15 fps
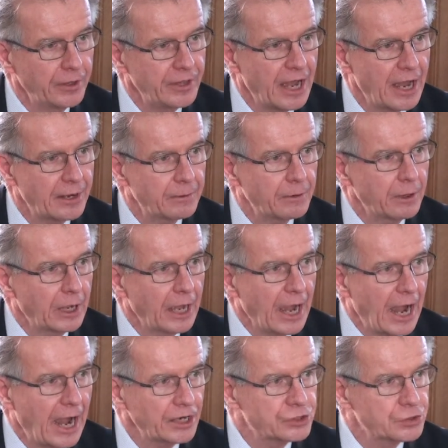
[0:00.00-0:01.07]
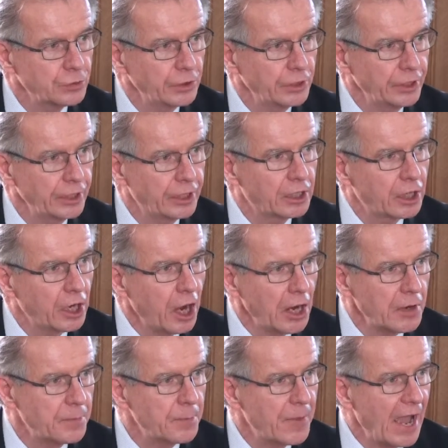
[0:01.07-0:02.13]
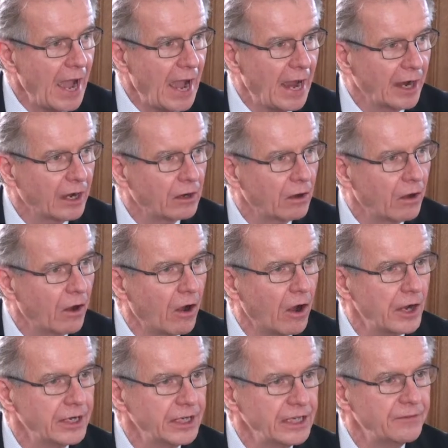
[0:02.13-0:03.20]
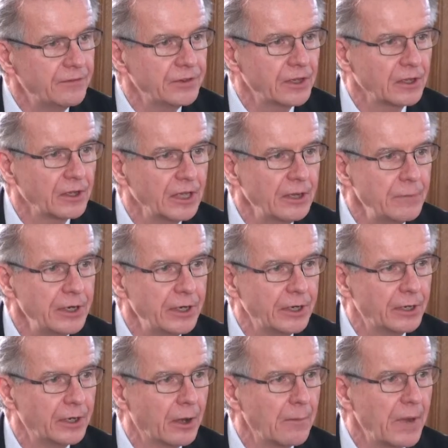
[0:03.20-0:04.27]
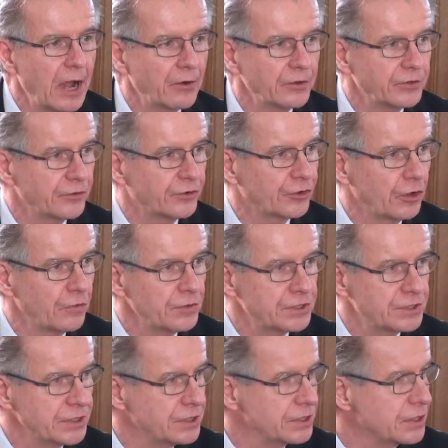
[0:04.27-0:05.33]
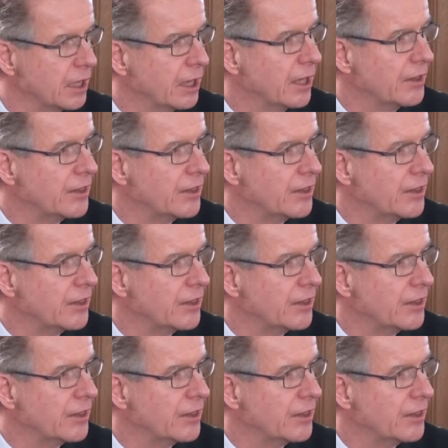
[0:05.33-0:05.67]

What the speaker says: that actually cut back on even the limited amount of services